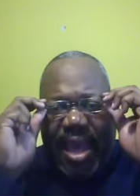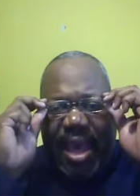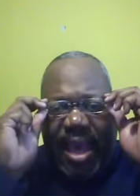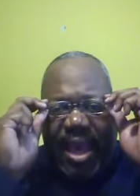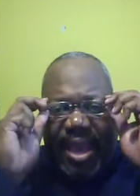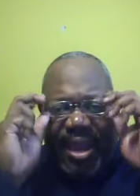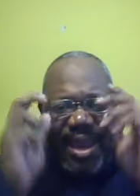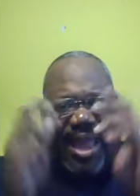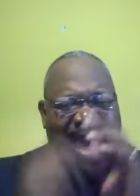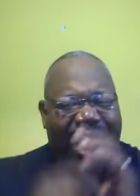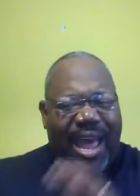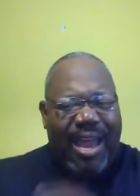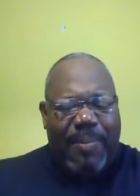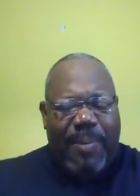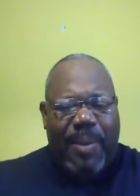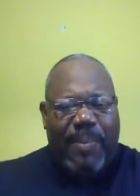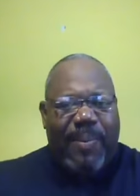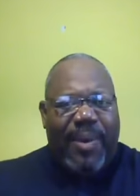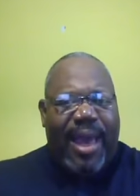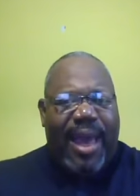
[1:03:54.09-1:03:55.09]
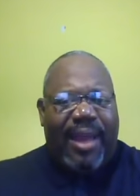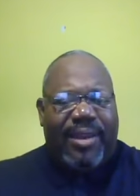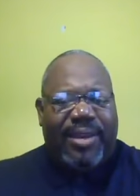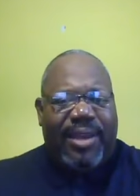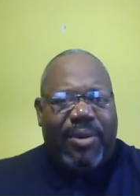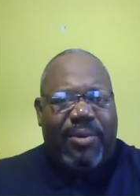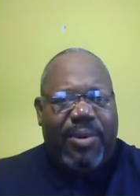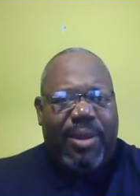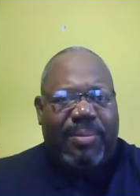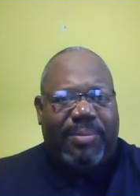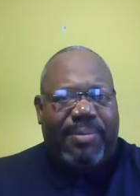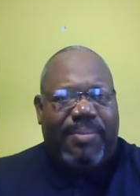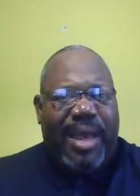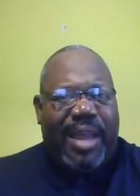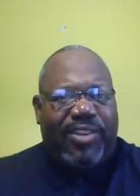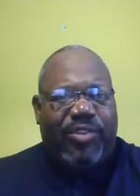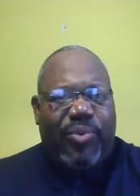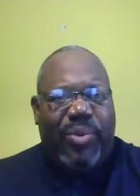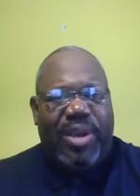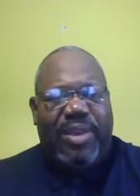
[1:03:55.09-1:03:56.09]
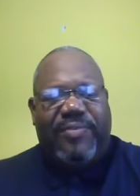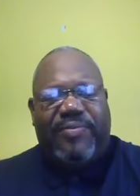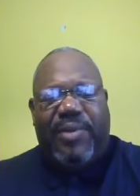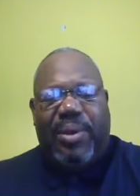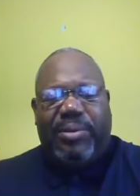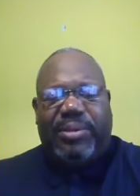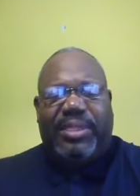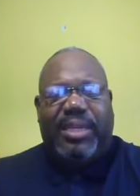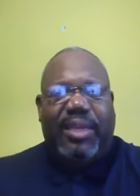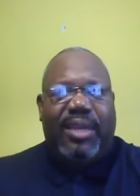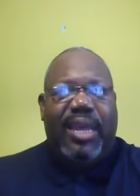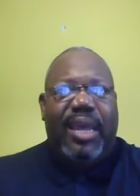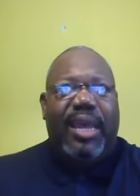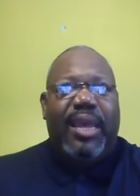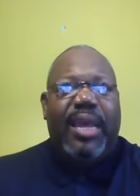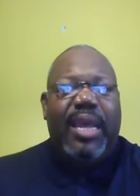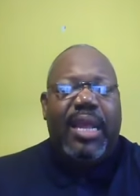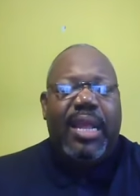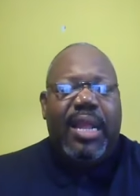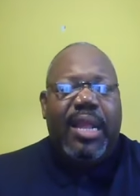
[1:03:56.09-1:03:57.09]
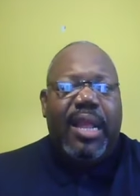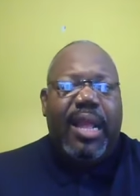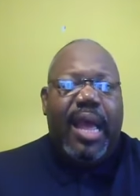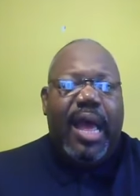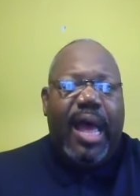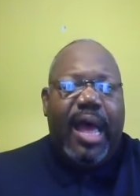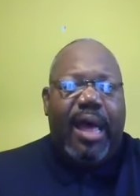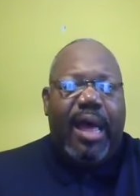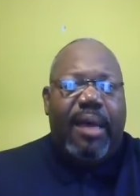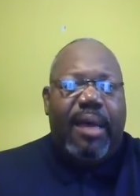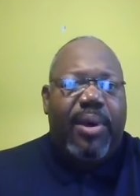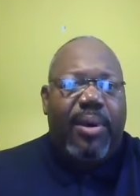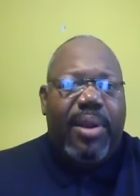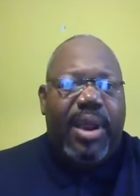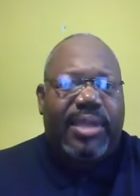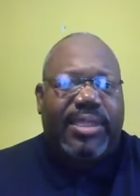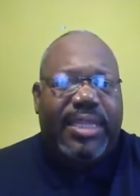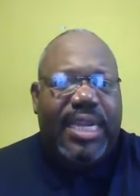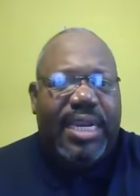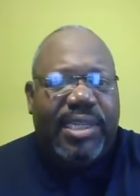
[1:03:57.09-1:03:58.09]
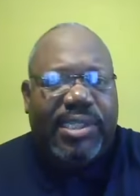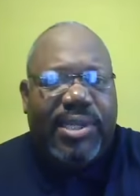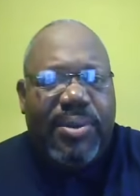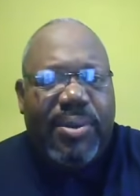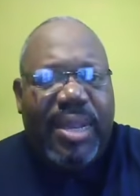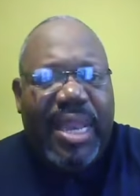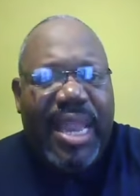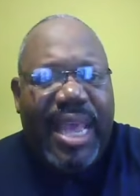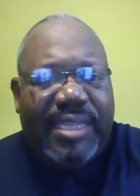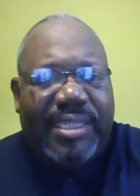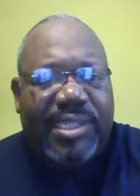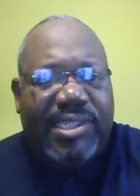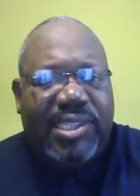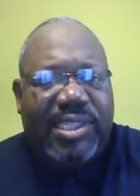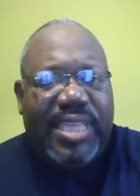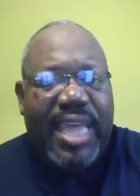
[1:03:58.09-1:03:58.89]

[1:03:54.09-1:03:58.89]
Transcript: I had a lot of people out there. We're up to about 20 folks today um, on our Sunday school lesson.